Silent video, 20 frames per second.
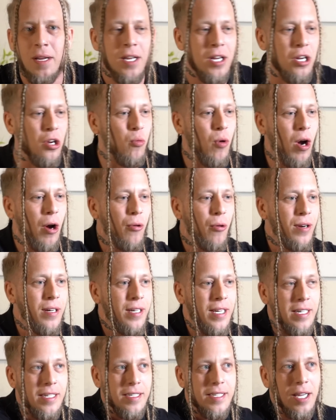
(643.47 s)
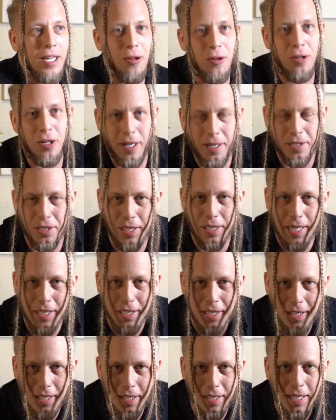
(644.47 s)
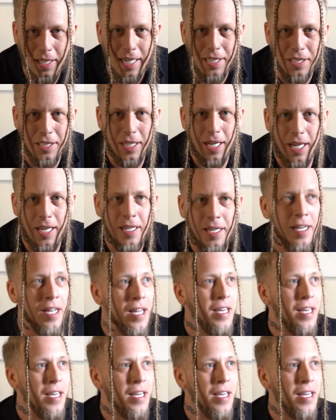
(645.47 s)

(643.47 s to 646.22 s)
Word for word: You already didn't tell Yanz yes yet.